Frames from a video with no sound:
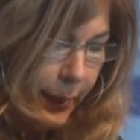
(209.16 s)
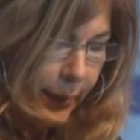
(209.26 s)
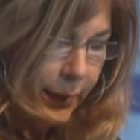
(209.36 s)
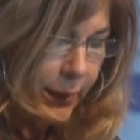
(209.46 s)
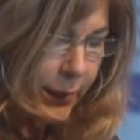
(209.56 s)

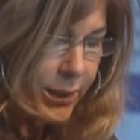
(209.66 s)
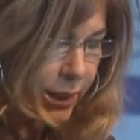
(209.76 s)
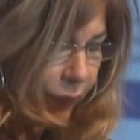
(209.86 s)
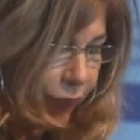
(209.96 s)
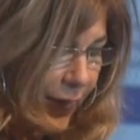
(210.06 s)
is
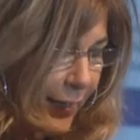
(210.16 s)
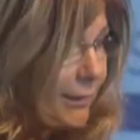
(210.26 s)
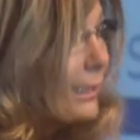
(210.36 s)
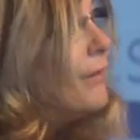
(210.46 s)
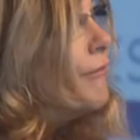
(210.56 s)
in
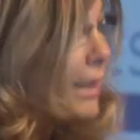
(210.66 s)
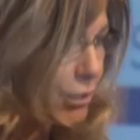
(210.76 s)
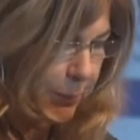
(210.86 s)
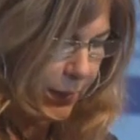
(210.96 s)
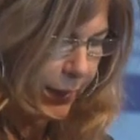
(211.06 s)
fact
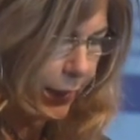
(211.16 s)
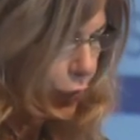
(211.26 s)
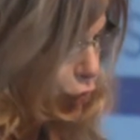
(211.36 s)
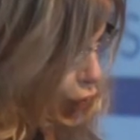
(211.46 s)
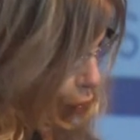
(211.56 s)
investment
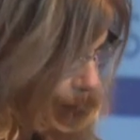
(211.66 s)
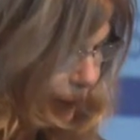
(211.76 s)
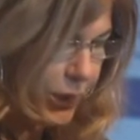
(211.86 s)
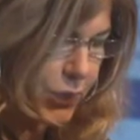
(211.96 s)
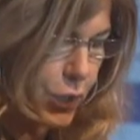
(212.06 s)
leakage. So
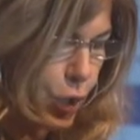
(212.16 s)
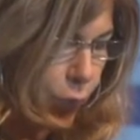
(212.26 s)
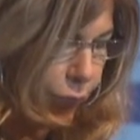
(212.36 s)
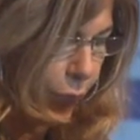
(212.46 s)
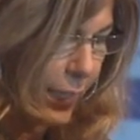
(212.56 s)
this is
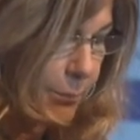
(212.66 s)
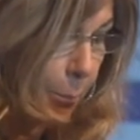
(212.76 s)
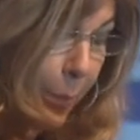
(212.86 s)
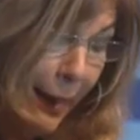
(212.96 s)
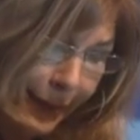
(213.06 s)
good for us.
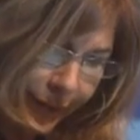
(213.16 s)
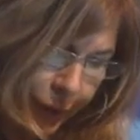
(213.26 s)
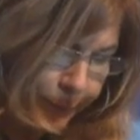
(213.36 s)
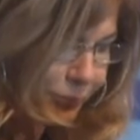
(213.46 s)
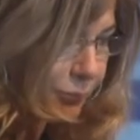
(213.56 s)
But
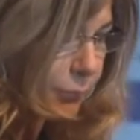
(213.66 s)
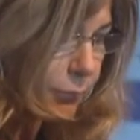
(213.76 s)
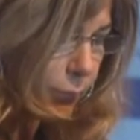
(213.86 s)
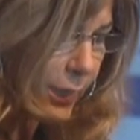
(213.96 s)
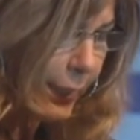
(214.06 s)

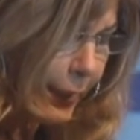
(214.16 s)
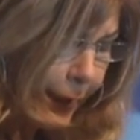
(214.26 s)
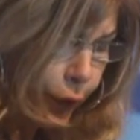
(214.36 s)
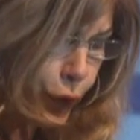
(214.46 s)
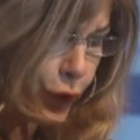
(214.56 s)

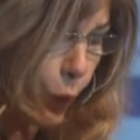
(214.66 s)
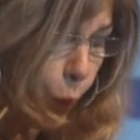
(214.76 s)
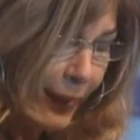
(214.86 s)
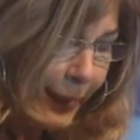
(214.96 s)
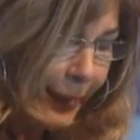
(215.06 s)
industry
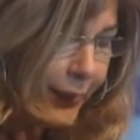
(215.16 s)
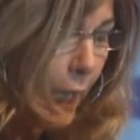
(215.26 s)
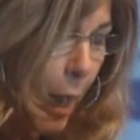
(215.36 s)
will need